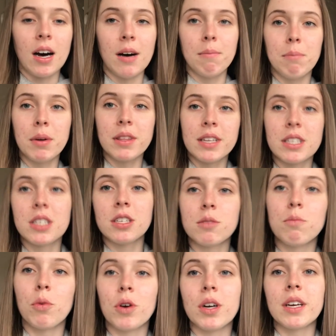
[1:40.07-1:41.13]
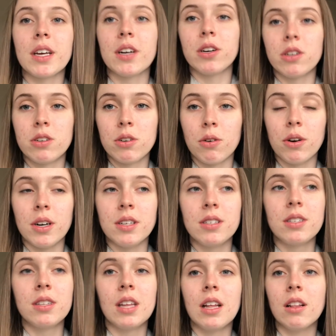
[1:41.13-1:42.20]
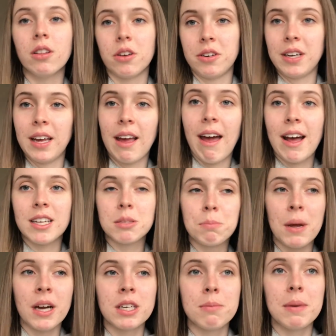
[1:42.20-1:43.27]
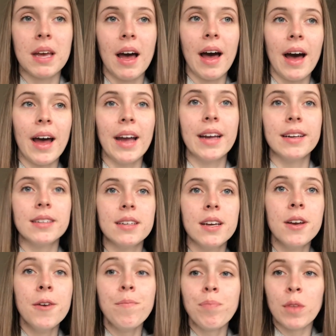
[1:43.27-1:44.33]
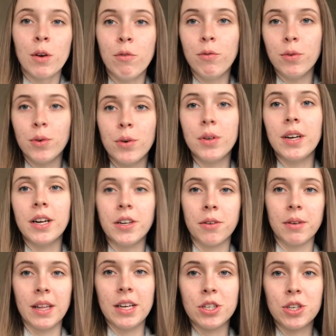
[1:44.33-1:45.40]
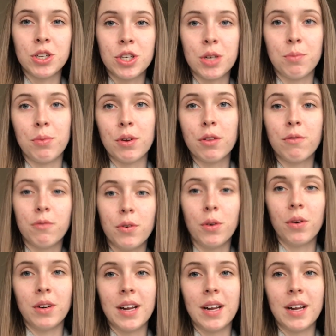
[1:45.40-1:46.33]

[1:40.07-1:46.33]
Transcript: but this is more geared towards the learning aspect behind food and your relationship with food.